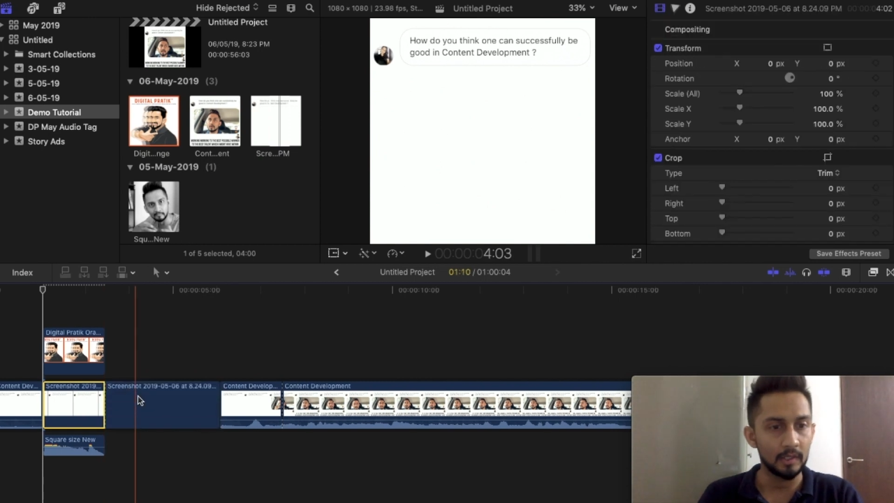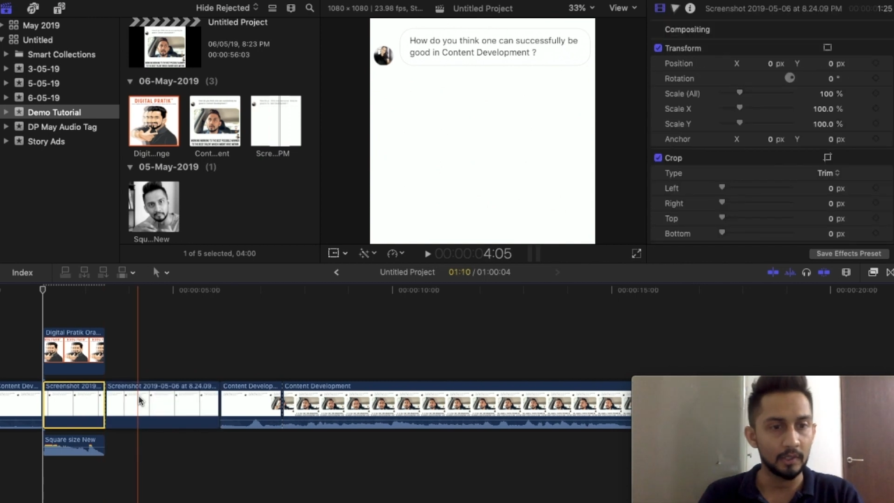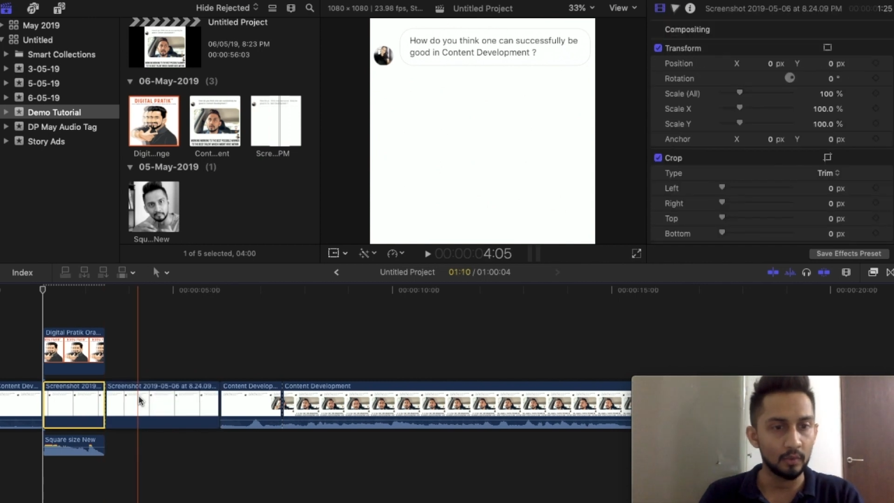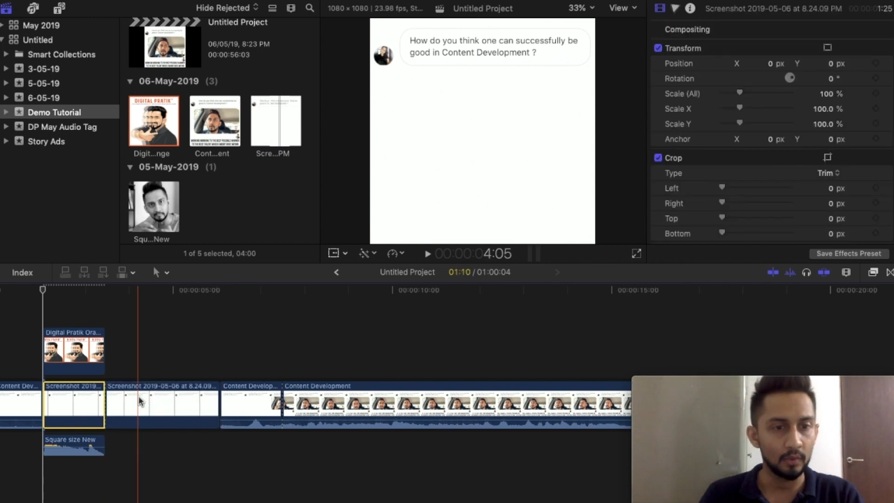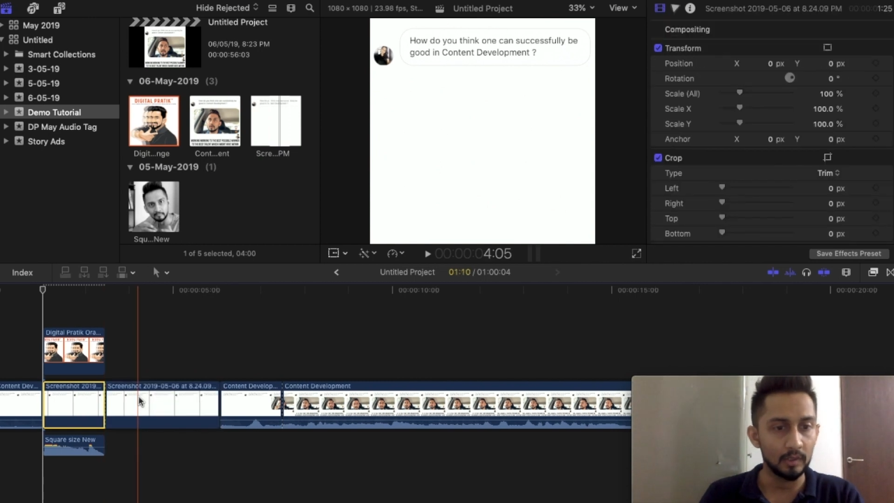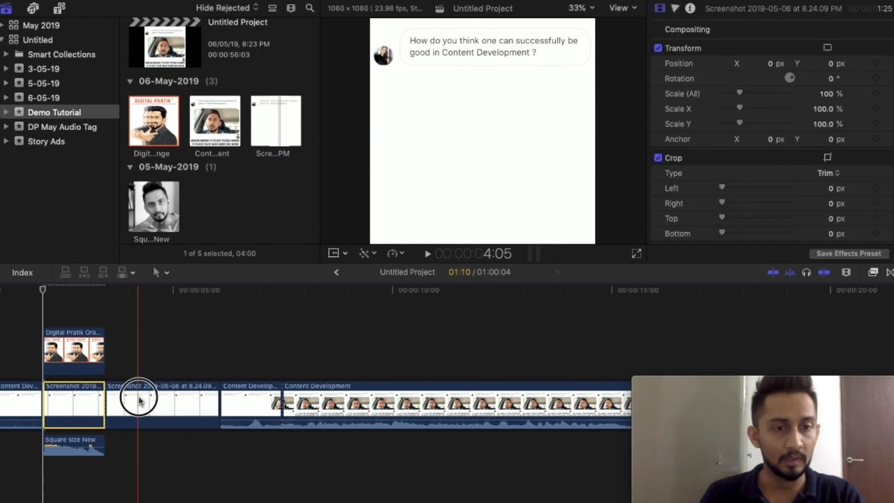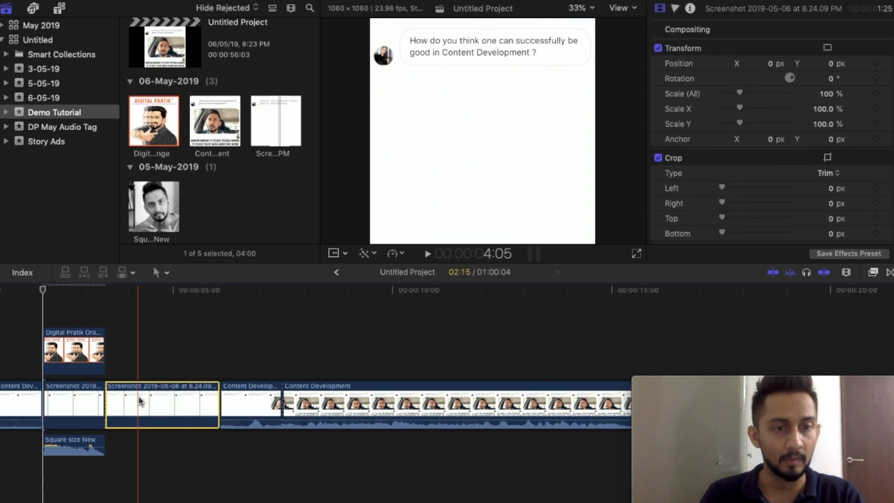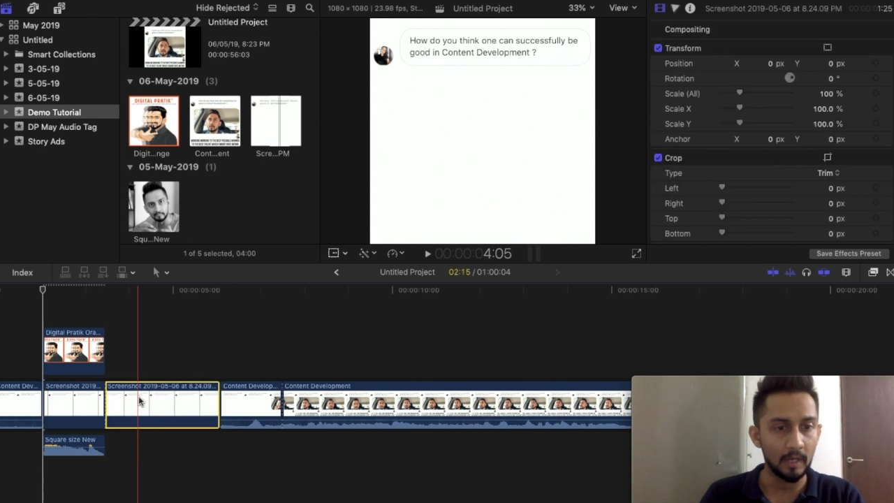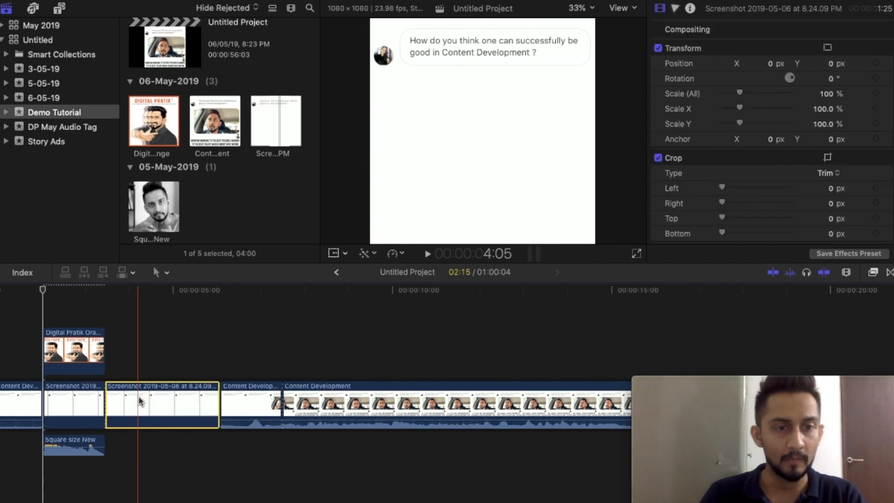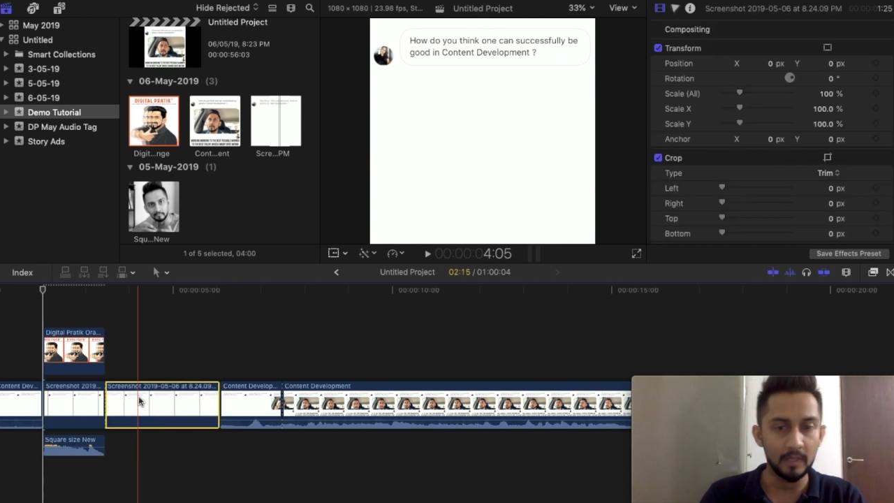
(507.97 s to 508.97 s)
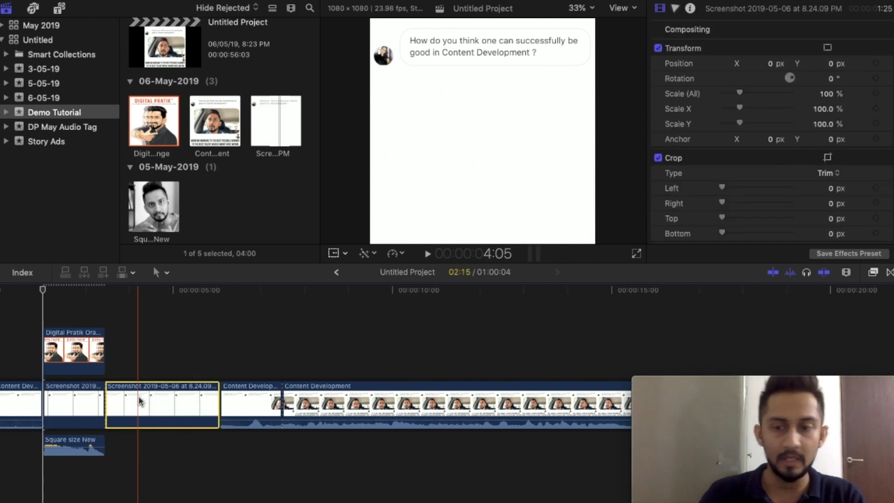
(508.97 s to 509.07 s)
Control Command